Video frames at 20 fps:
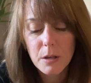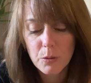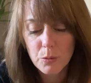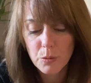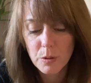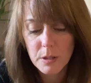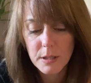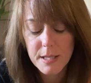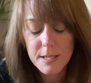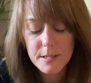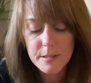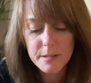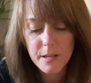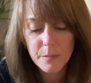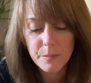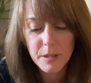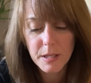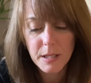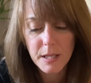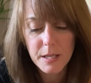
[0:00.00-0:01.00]
really
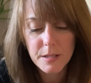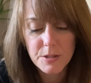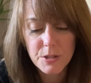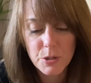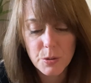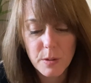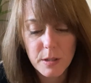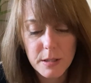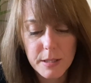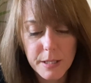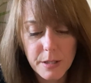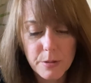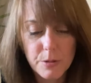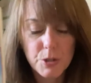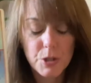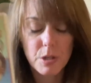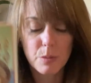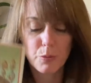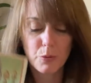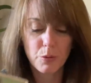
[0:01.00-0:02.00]
stepping into a
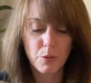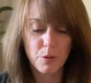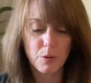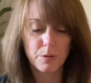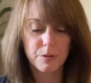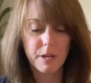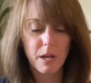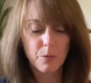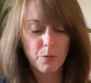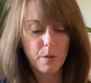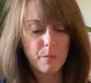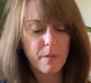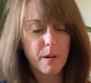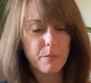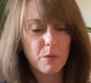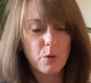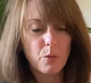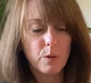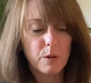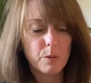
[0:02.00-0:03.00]
leadership role. Now
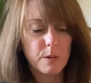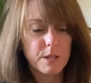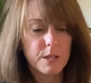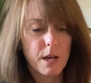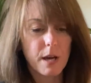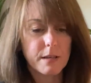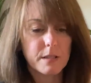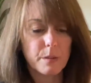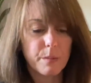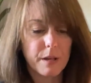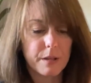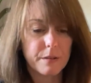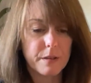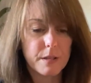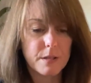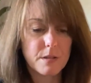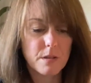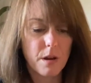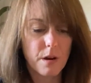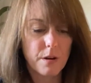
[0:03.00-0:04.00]
remember when we talked about
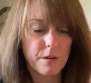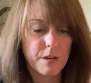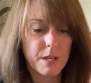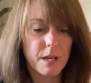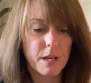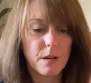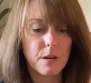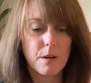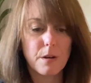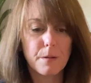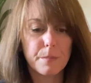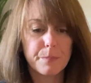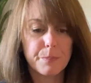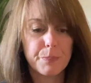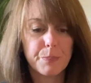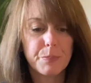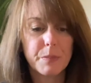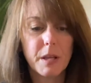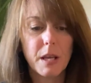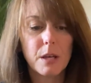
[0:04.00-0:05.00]
this card here
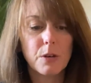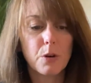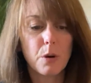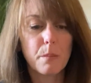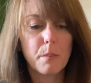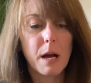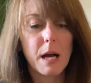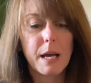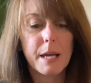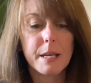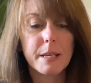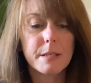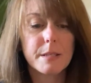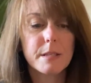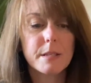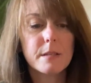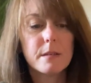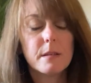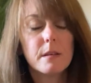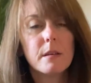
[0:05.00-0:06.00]
in your
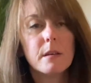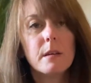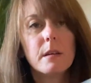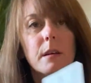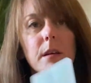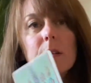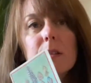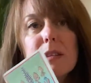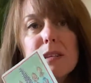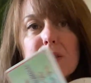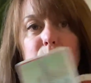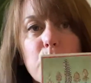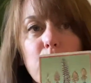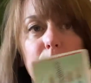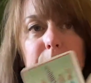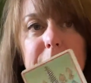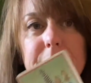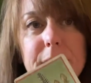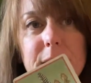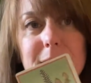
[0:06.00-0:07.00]
mind, this
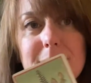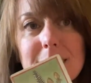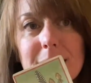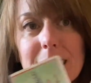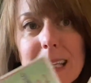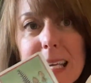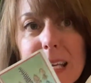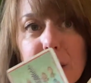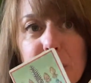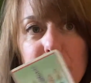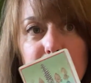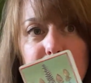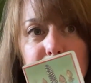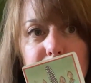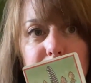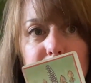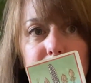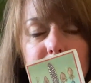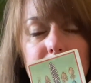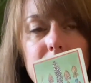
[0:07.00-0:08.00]
woman, this leader,
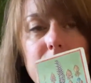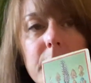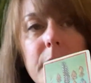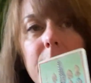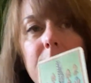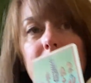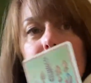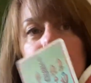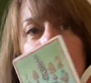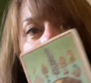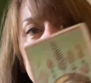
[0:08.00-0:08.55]
is